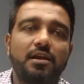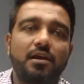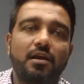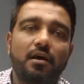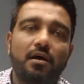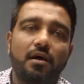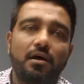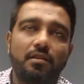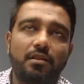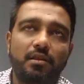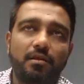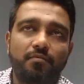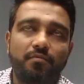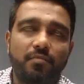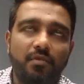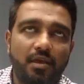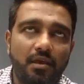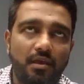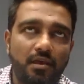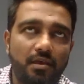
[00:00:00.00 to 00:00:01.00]
the
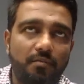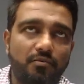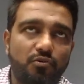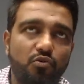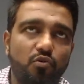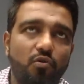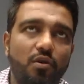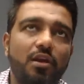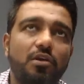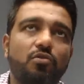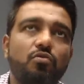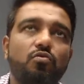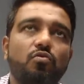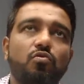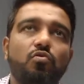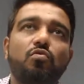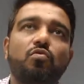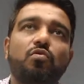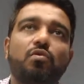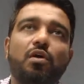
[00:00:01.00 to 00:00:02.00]
the student
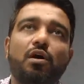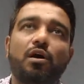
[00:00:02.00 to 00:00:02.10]
who